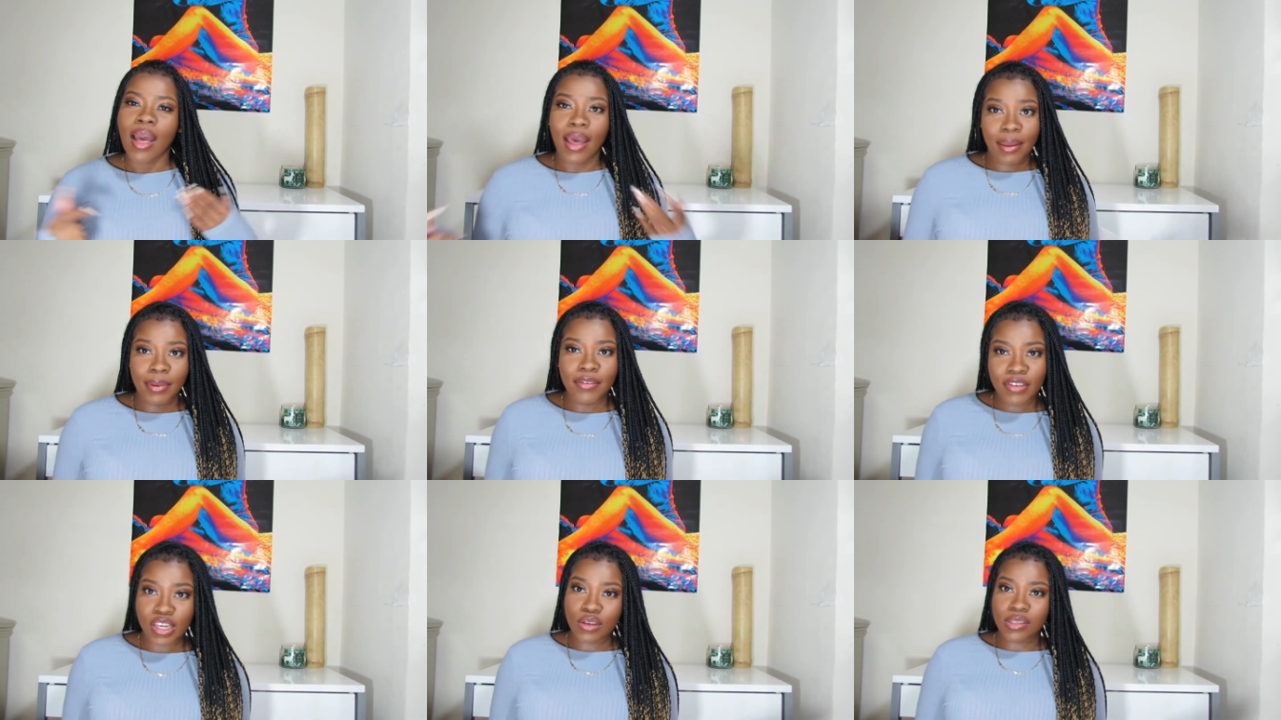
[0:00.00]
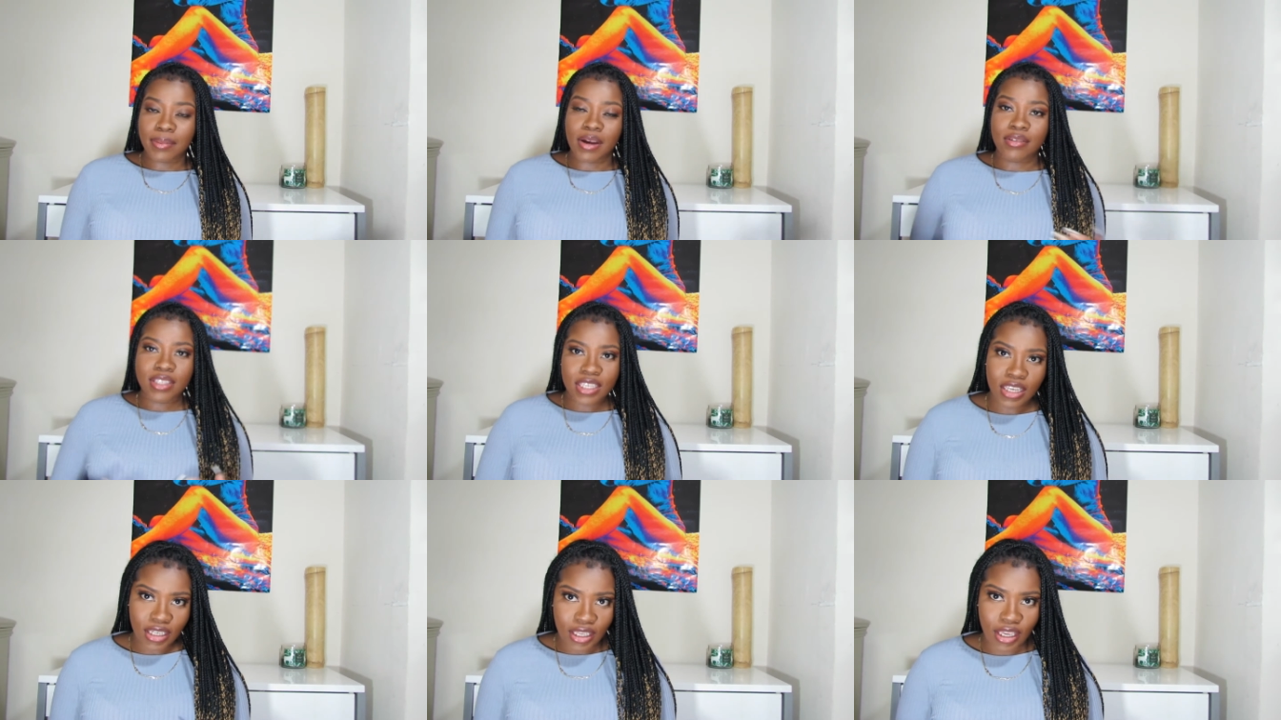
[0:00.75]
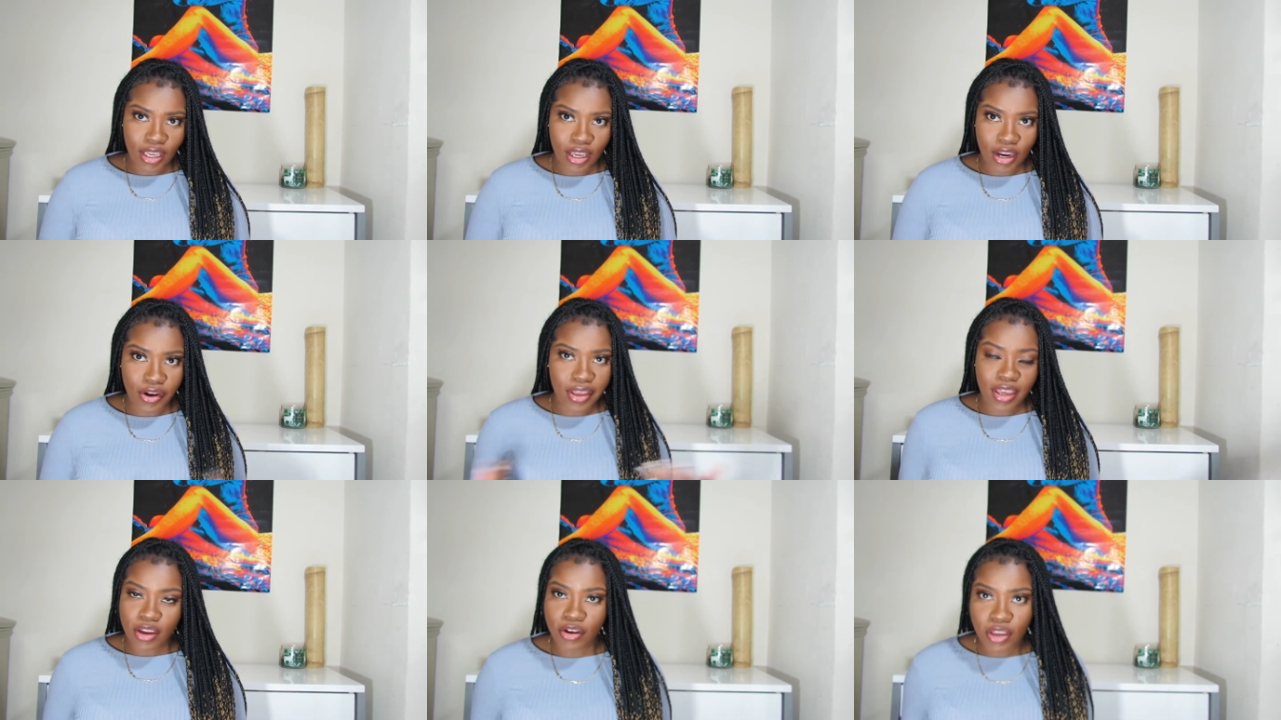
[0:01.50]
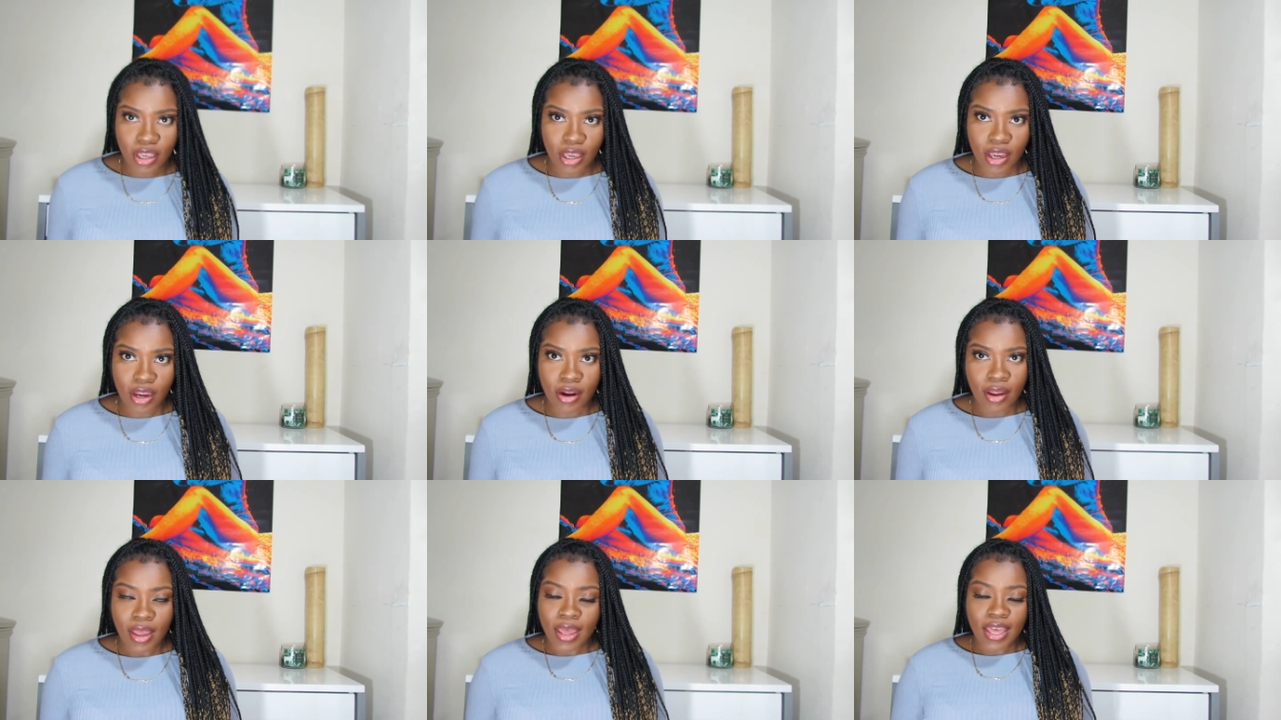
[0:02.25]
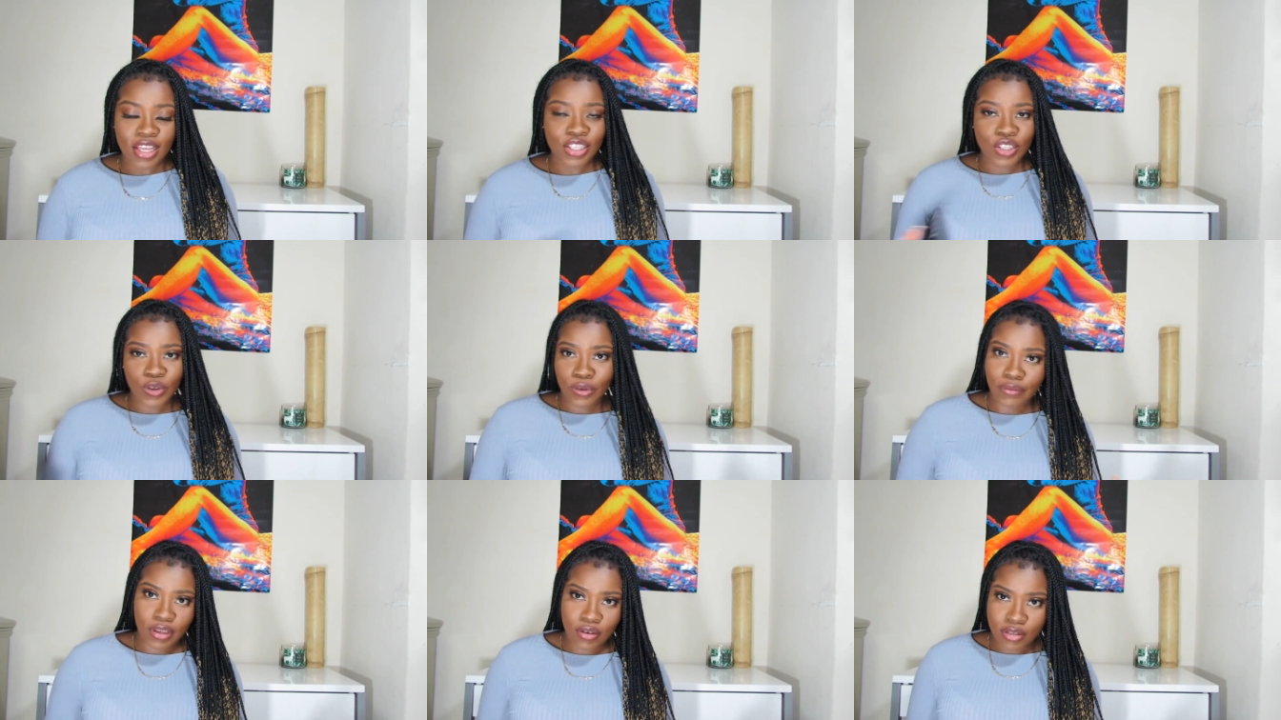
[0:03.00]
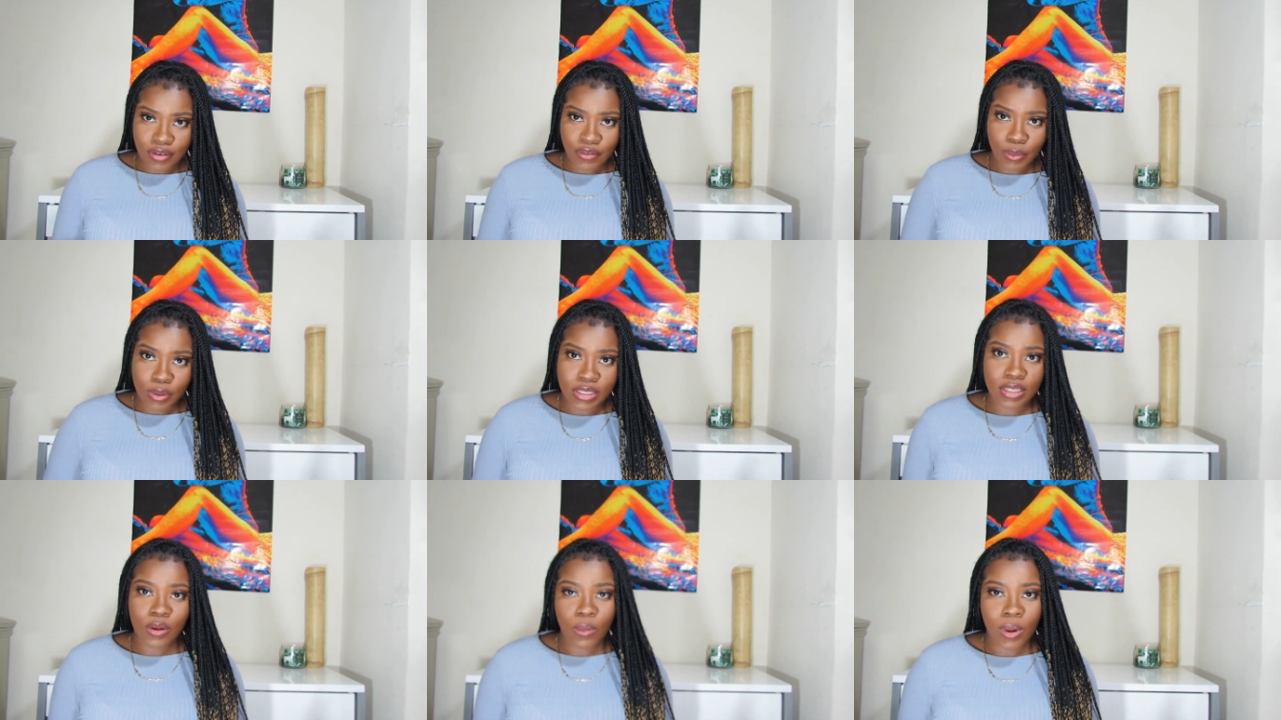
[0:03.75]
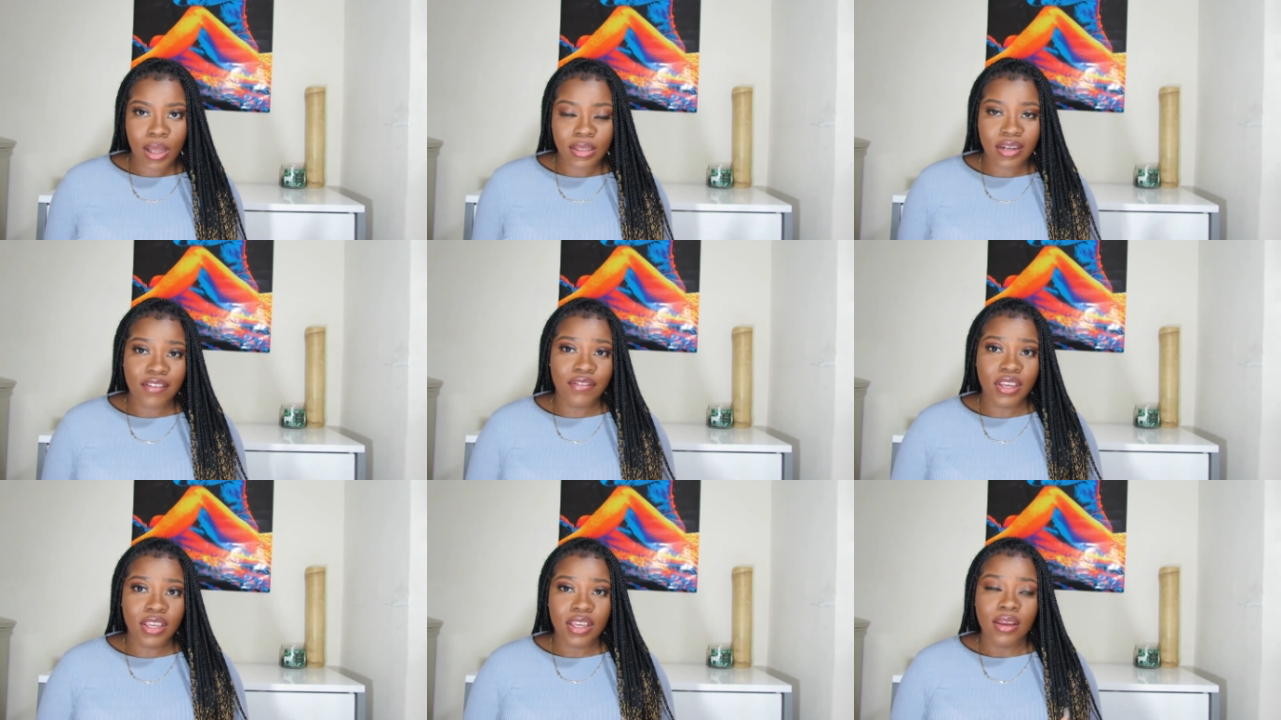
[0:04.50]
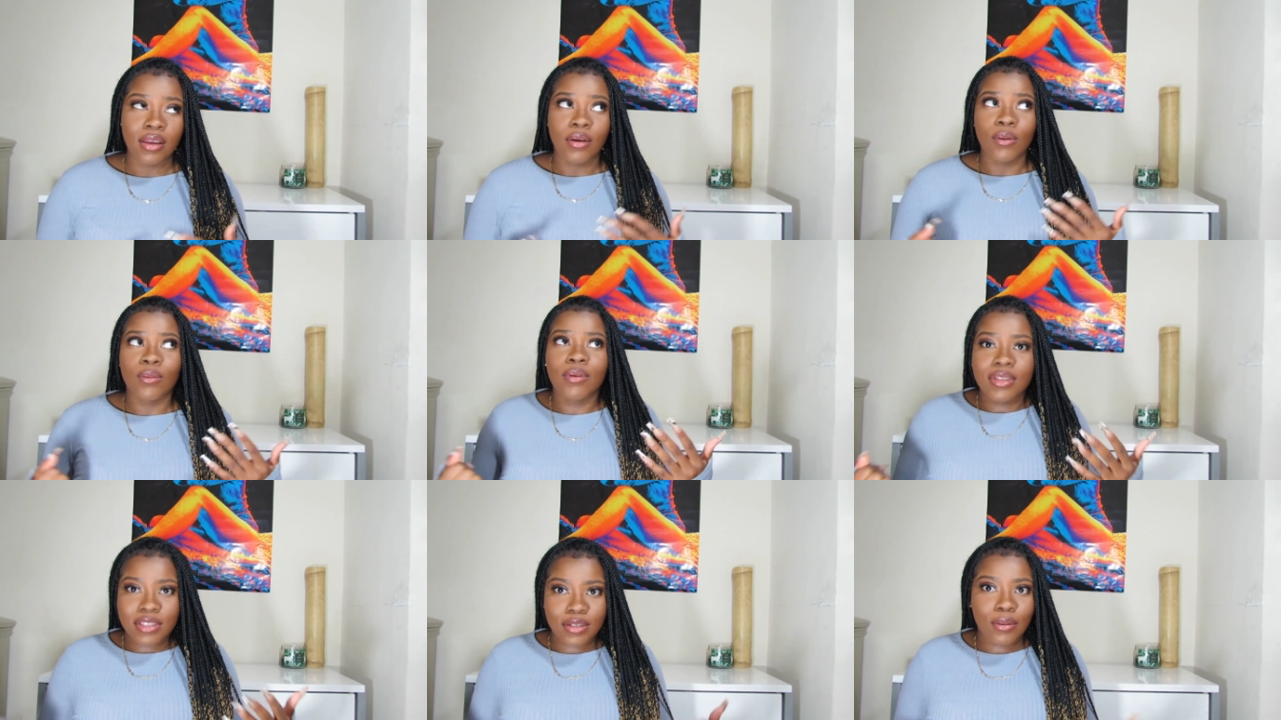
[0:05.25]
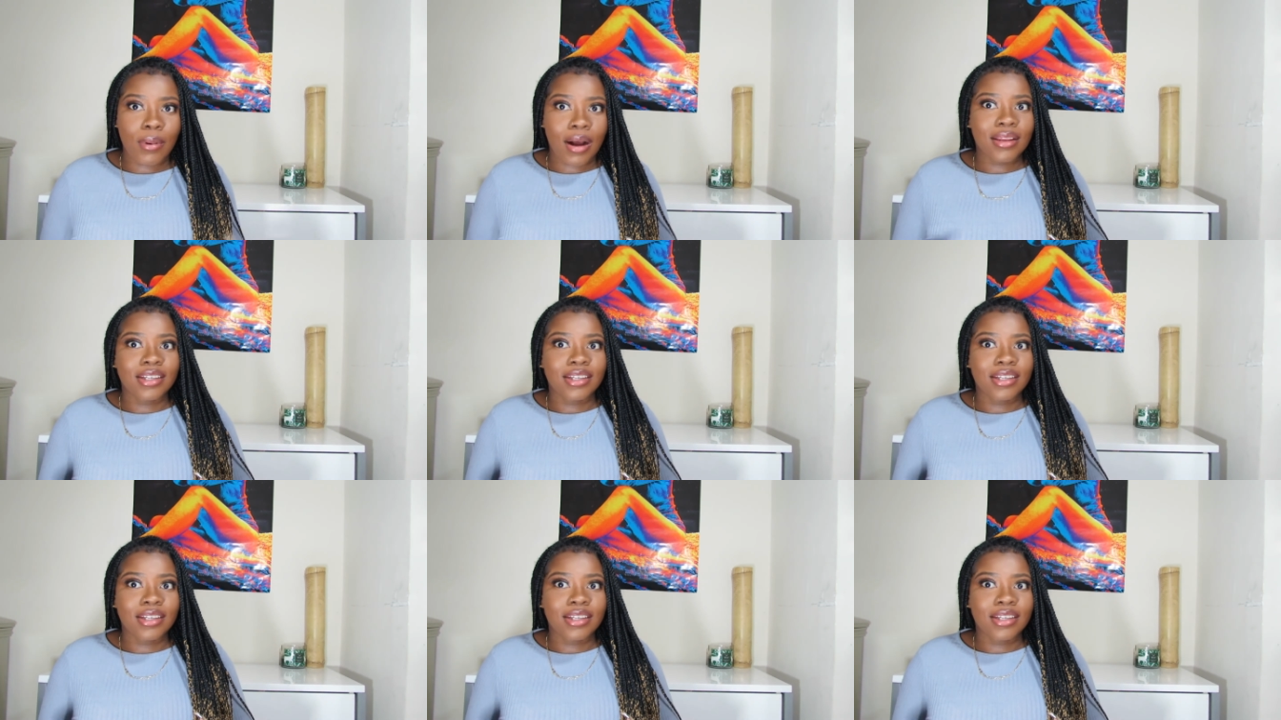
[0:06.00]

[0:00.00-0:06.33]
I make videos about skincare, hair care, and sewing videos every once in a while, and every once in a while